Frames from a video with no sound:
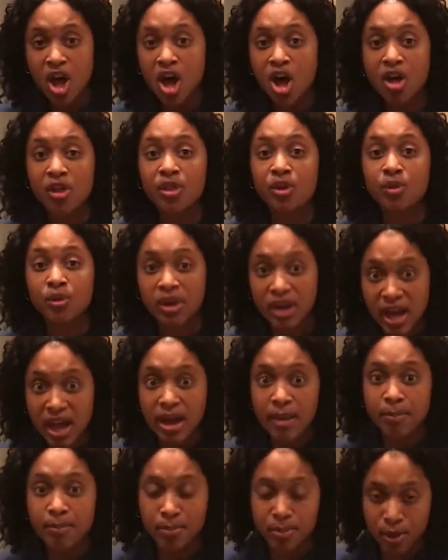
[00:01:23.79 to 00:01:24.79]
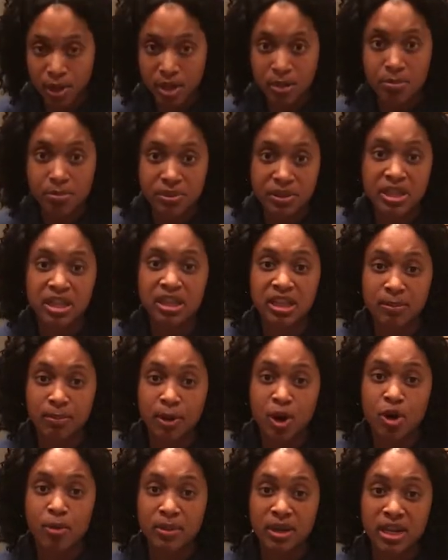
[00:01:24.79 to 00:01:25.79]
although not completely
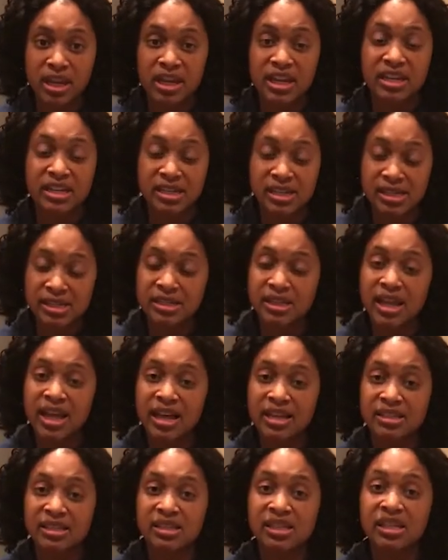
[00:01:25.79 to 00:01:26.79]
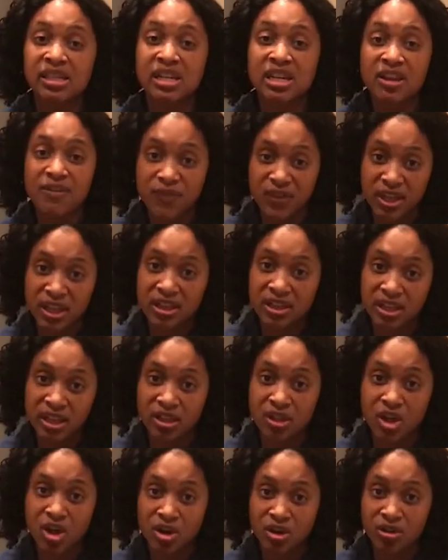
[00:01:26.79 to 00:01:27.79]
permanent, it does last significantly
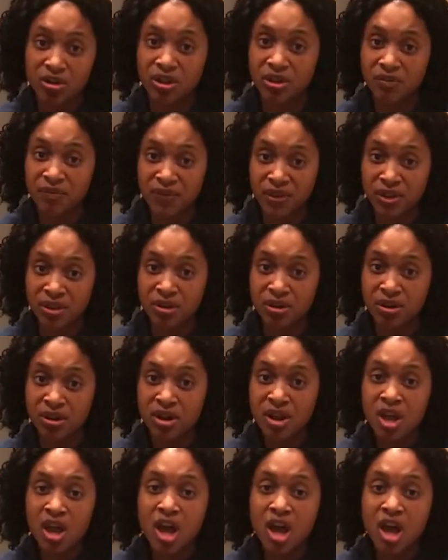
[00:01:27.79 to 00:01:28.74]
longer than filler.